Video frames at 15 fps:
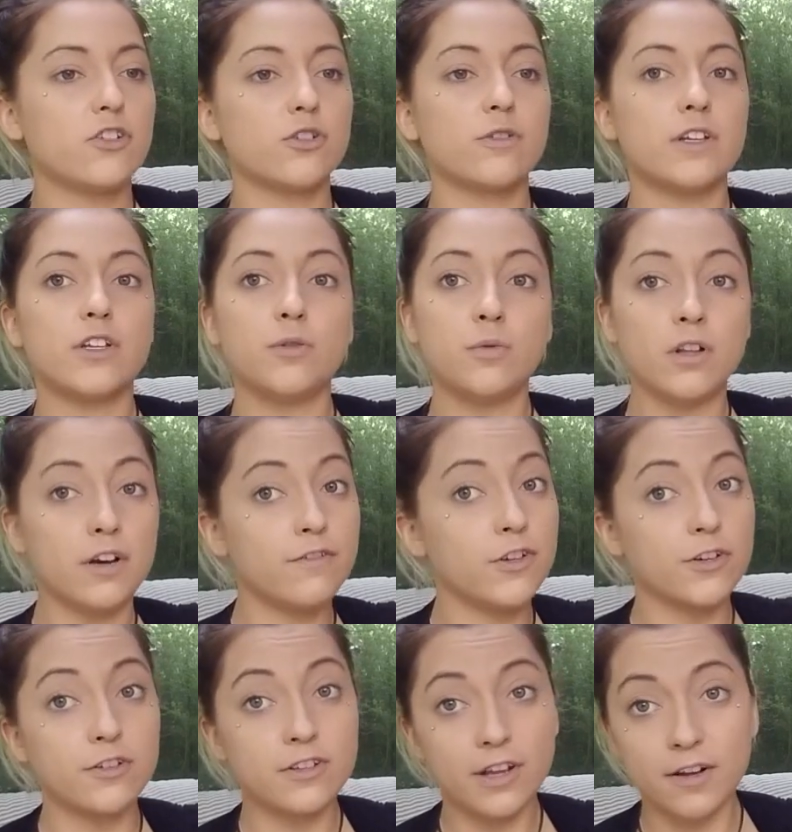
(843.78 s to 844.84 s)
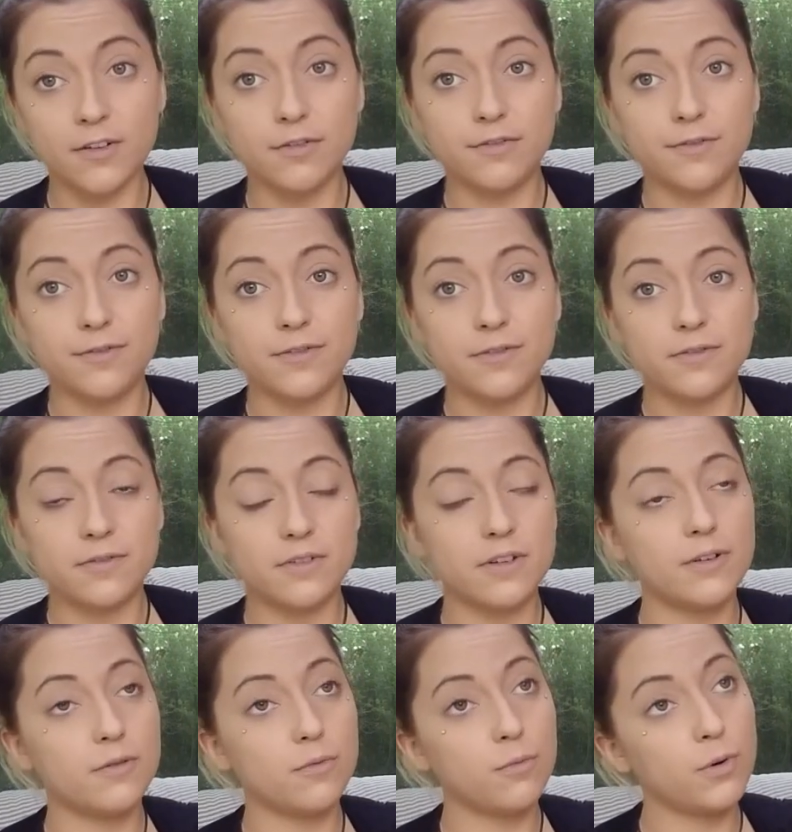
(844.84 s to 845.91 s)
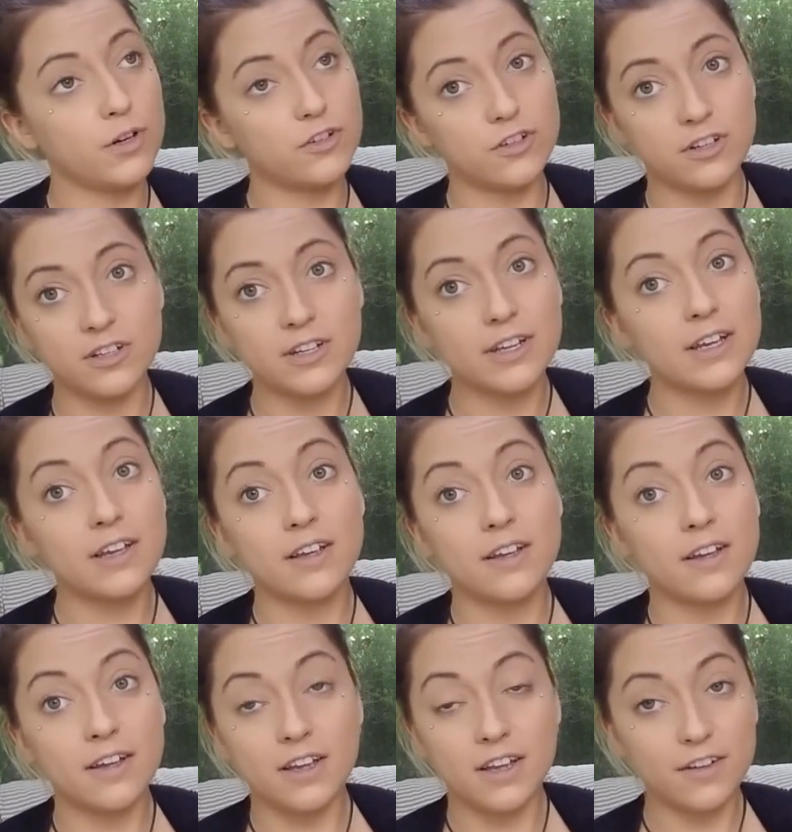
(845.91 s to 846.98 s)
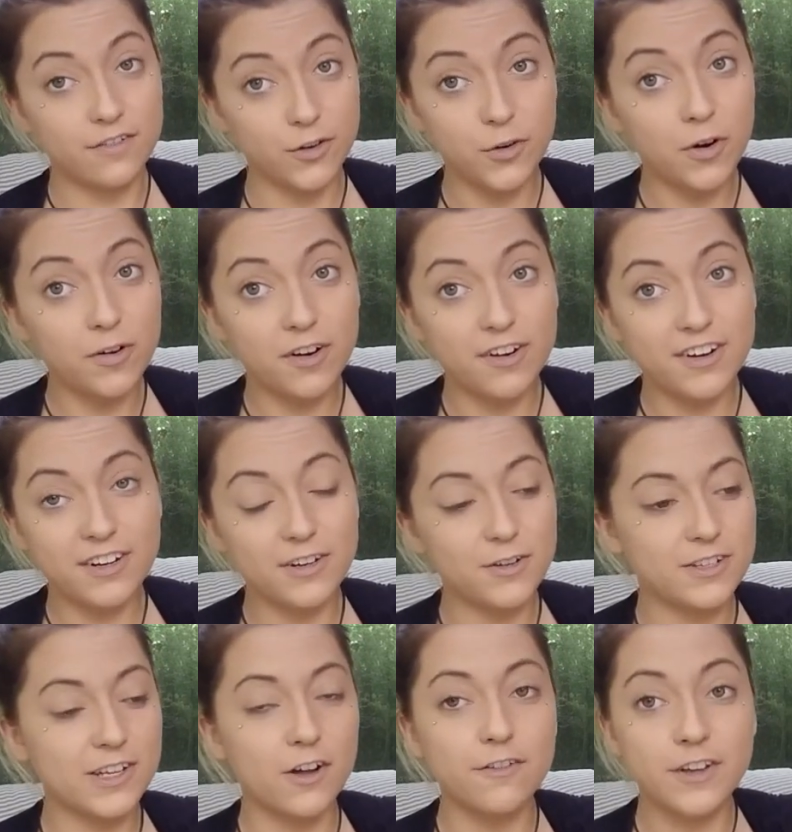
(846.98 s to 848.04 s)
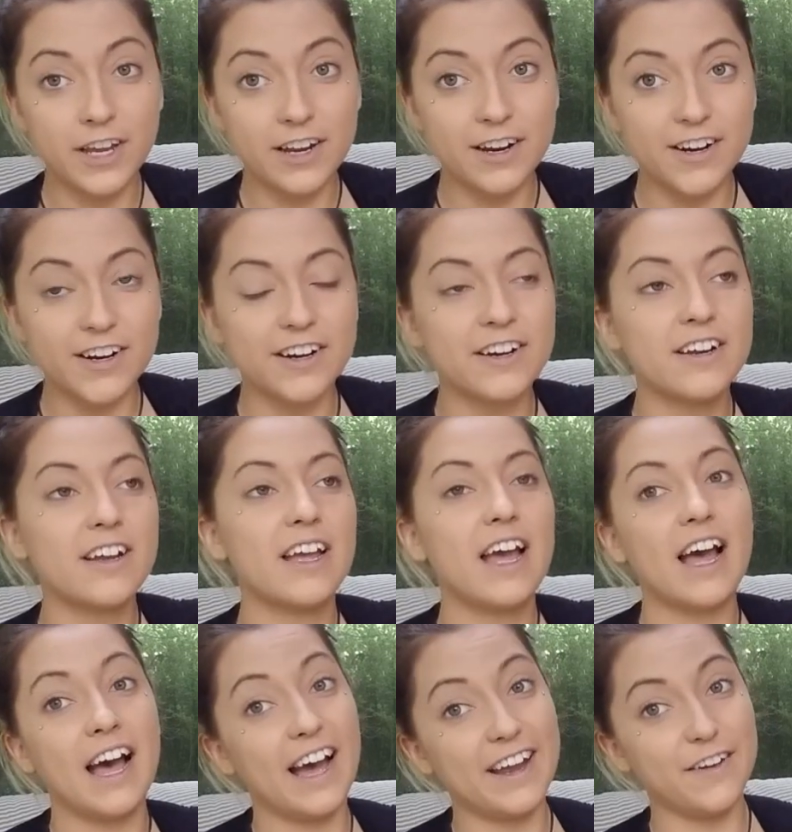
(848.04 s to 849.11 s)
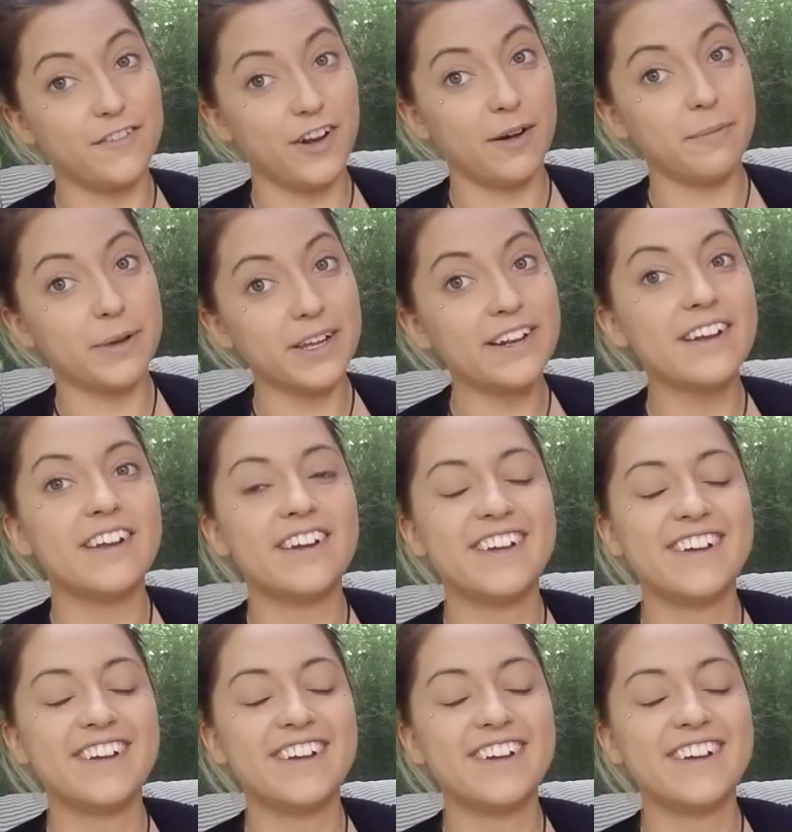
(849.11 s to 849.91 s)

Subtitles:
sure that you love yourself, which, if you don't already do self-care, I have not been.